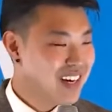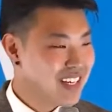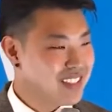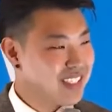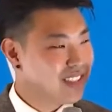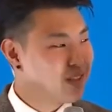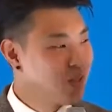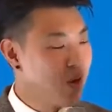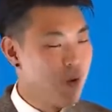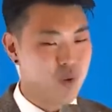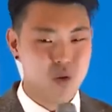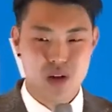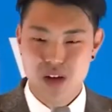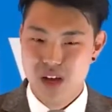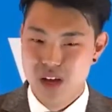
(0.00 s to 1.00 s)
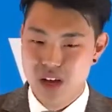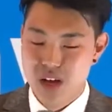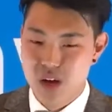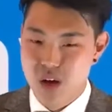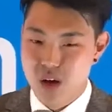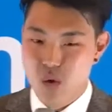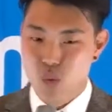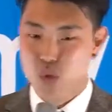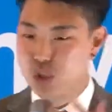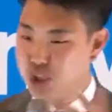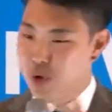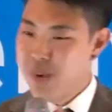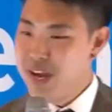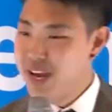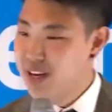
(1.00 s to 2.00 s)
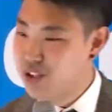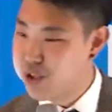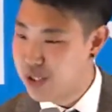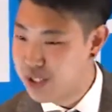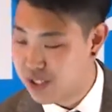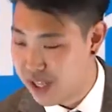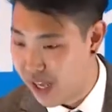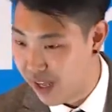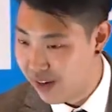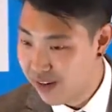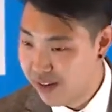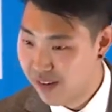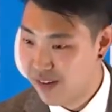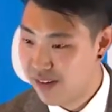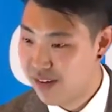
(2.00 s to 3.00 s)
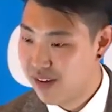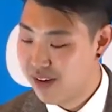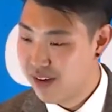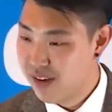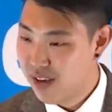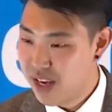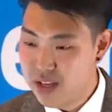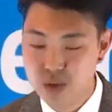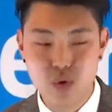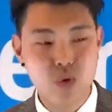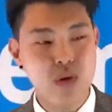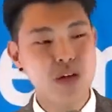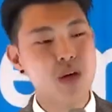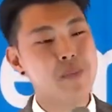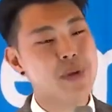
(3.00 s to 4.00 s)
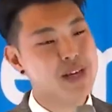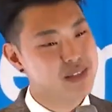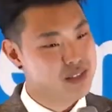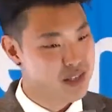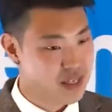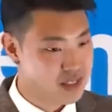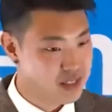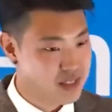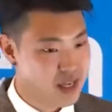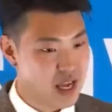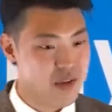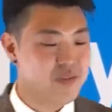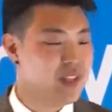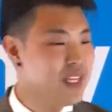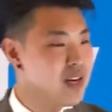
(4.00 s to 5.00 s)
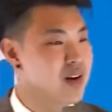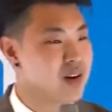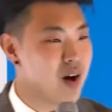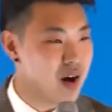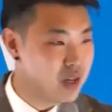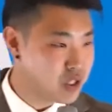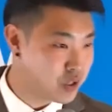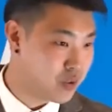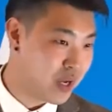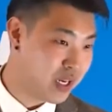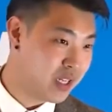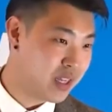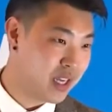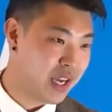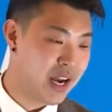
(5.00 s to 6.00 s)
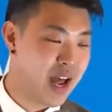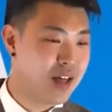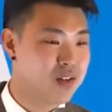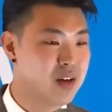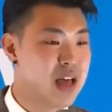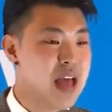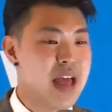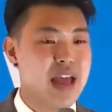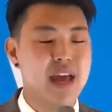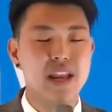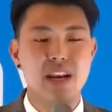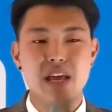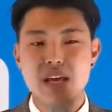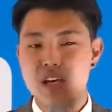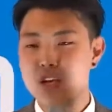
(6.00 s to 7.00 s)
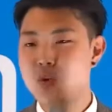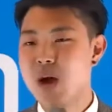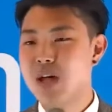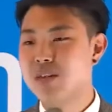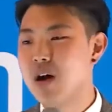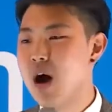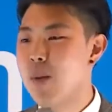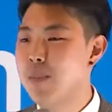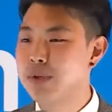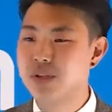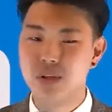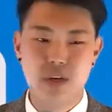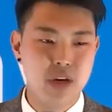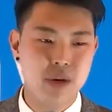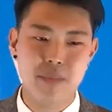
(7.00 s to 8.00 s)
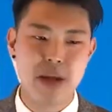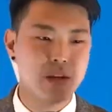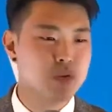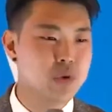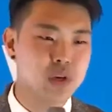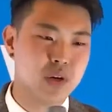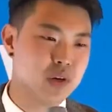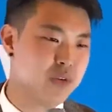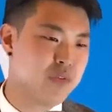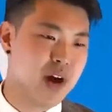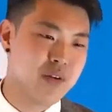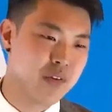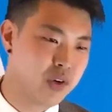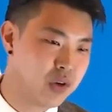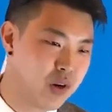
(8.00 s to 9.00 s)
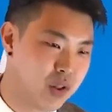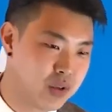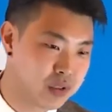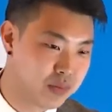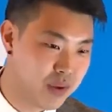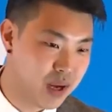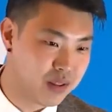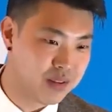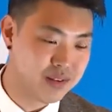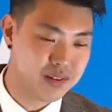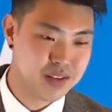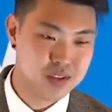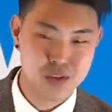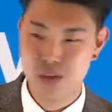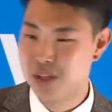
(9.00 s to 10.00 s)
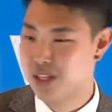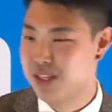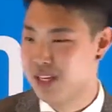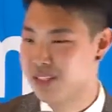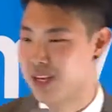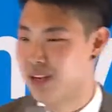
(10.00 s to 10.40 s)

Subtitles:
and I said, so would you be interested in doing a business if it didn't cost you anything and you had the opportunity to make $300, $500 a month? Do you think they